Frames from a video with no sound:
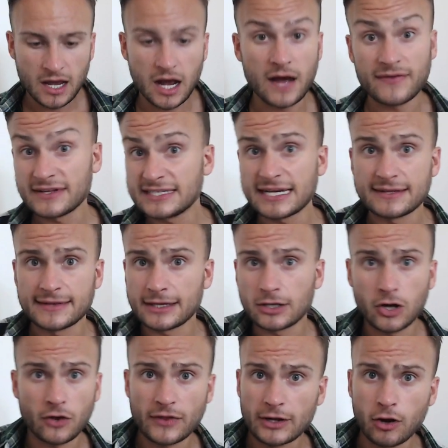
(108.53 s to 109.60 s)
They did. They
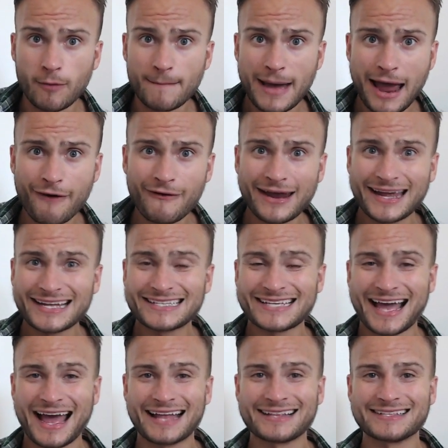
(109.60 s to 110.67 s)
got married,
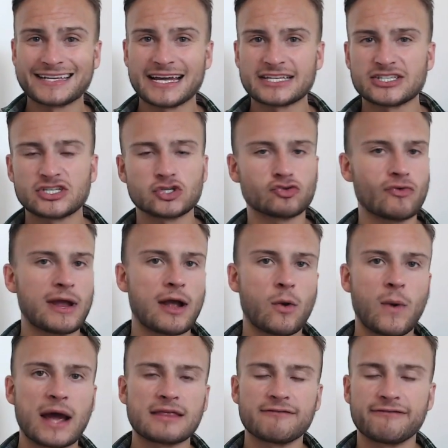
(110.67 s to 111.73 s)
and straight
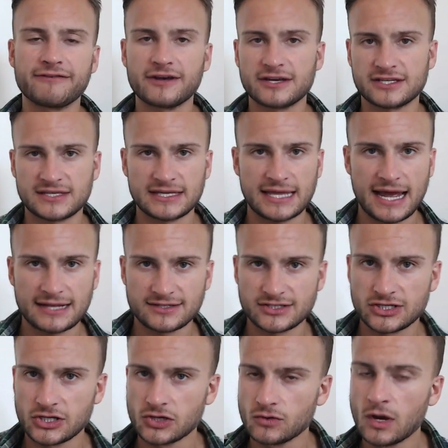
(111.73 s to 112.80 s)
away, the first thing they had to
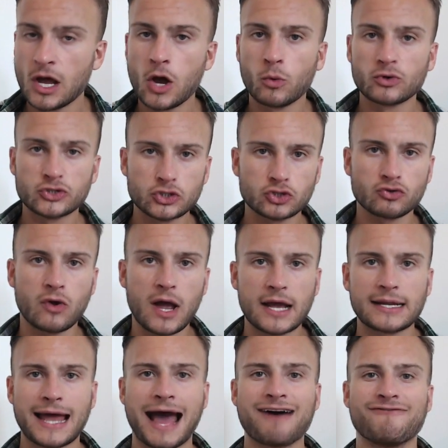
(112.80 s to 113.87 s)
do was try
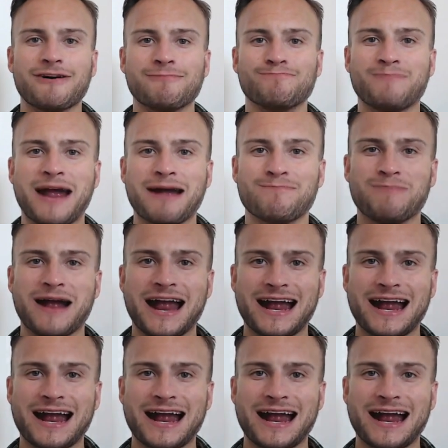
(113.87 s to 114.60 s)
and have a baby.